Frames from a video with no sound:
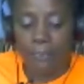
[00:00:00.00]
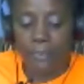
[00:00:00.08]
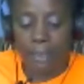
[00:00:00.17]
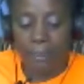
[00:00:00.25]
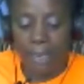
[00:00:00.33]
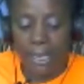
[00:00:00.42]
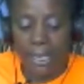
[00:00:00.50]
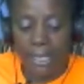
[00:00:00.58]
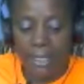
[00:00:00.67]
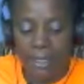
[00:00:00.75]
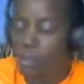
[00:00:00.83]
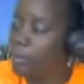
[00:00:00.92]

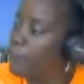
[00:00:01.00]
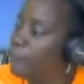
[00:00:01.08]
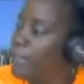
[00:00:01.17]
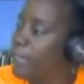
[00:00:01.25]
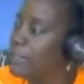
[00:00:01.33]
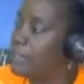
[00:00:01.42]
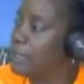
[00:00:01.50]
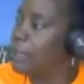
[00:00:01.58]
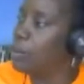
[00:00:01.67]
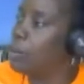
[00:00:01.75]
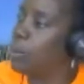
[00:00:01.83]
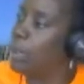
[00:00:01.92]
my supervisor
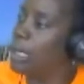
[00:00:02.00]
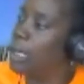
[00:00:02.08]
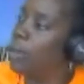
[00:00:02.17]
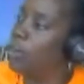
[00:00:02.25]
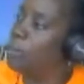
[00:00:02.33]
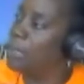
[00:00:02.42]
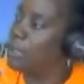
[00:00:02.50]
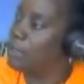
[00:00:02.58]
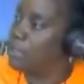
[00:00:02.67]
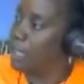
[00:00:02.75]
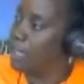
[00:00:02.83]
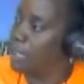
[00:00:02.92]
who allowed me the
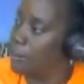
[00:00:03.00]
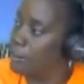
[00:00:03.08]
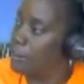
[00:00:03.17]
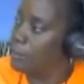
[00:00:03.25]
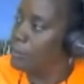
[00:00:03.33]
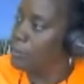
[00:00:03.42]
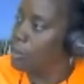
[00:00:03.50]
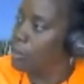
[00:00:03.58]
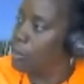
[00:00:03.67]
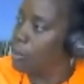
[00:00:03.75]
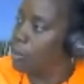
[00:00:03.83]
time to go.